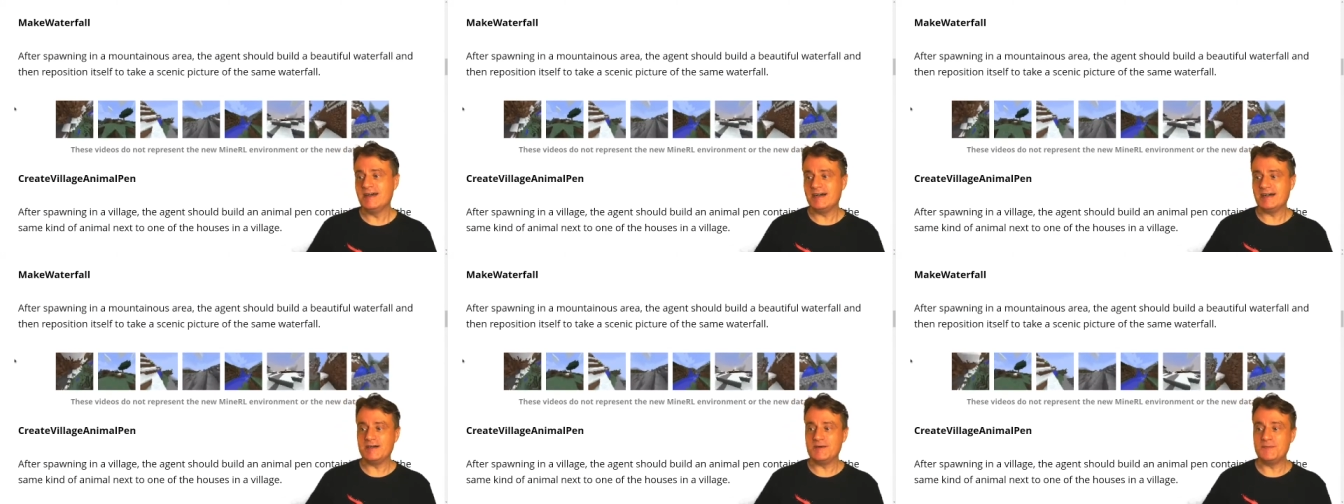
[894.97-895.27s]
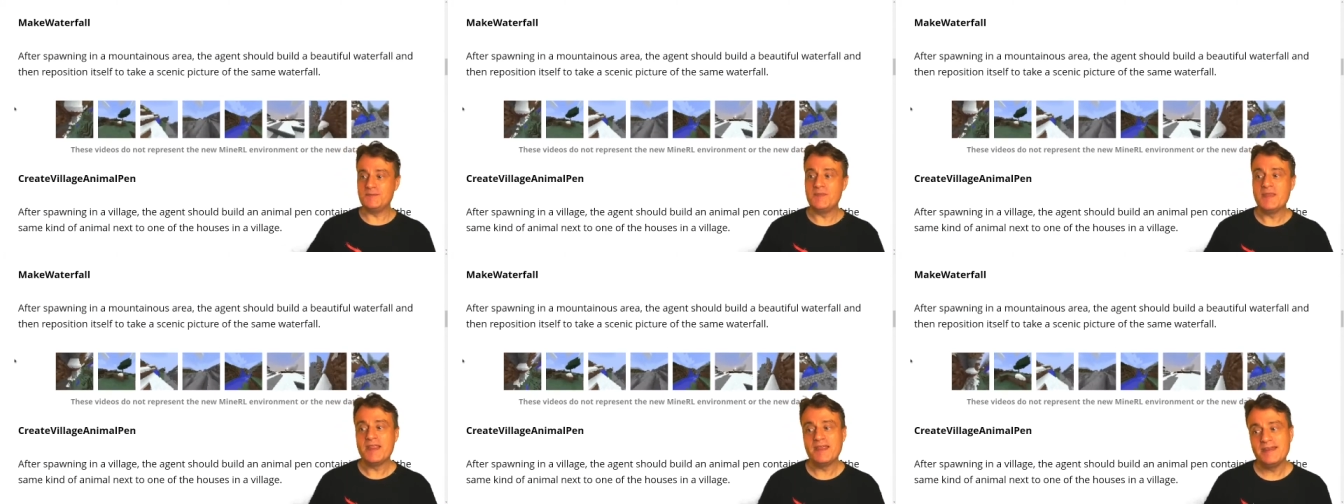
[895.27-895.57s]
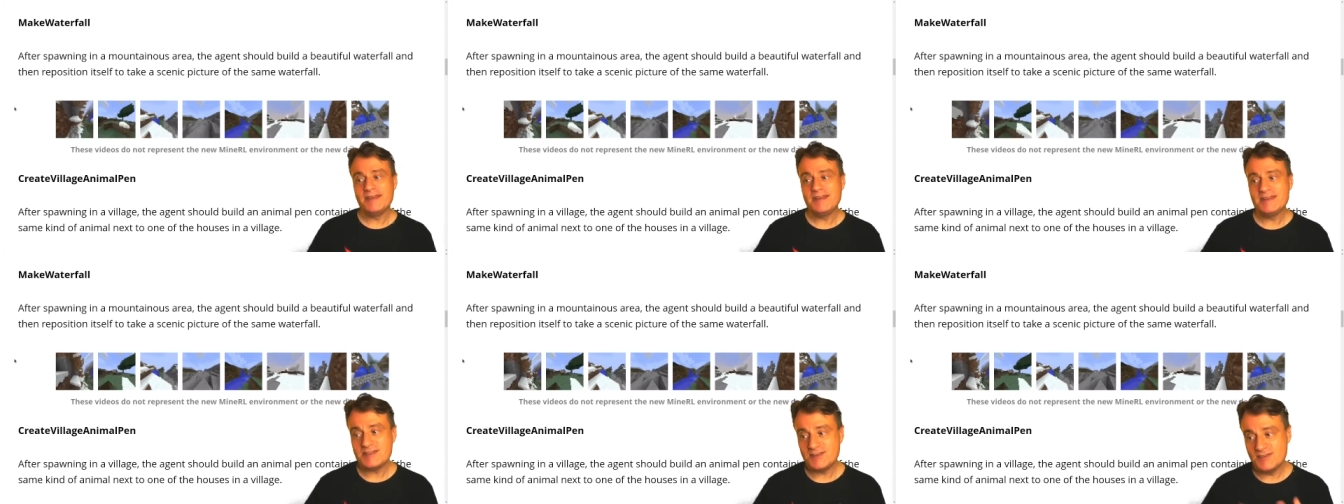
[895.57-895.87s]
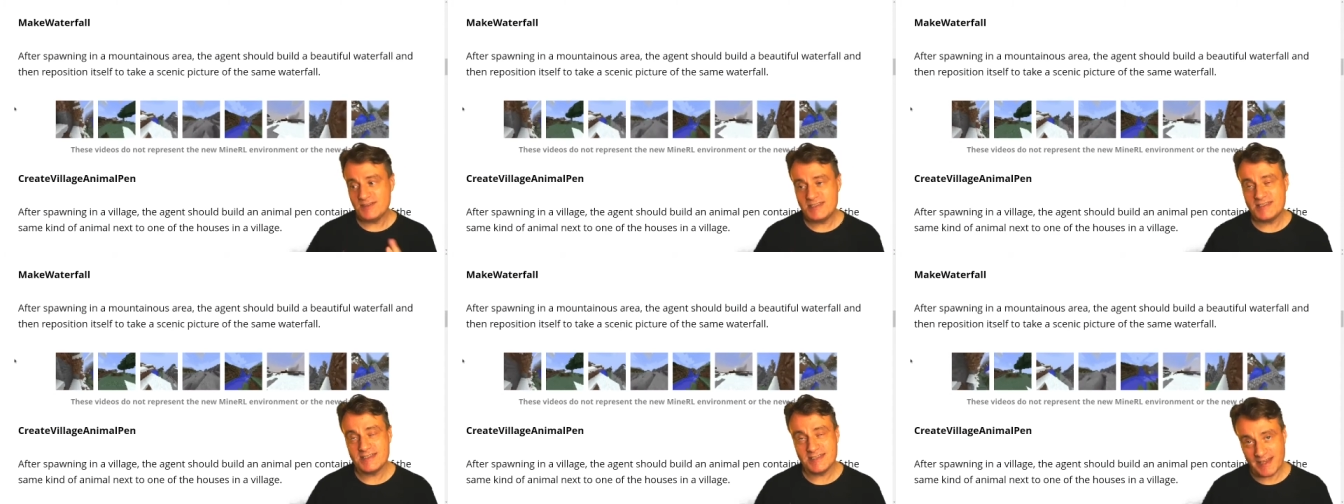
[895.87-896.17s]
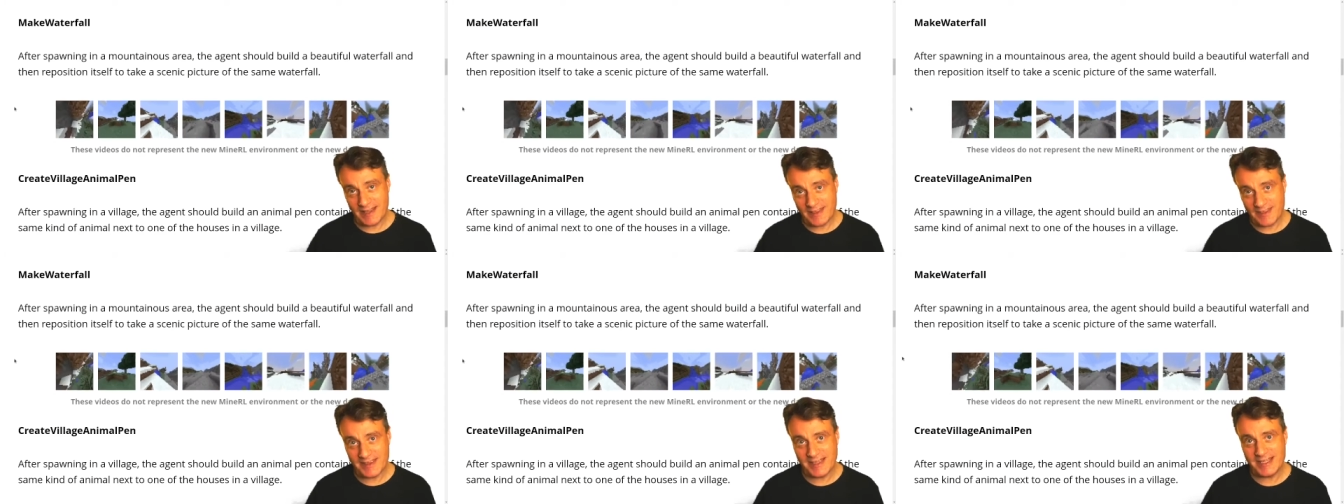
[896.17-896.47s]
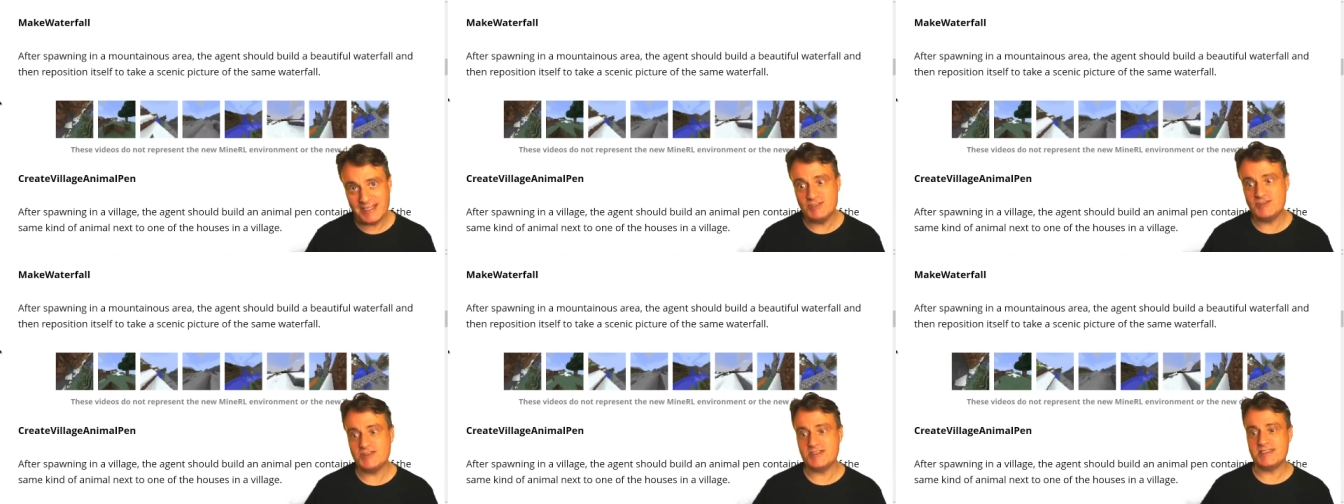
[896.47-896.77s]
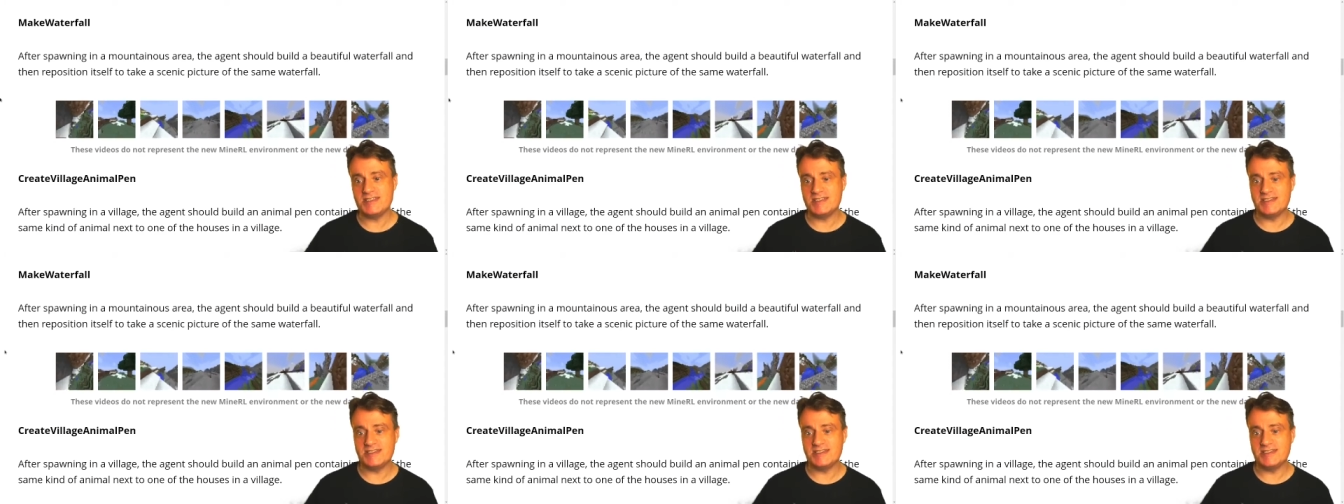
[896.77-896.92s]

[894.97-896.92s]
Um, so this is another interesting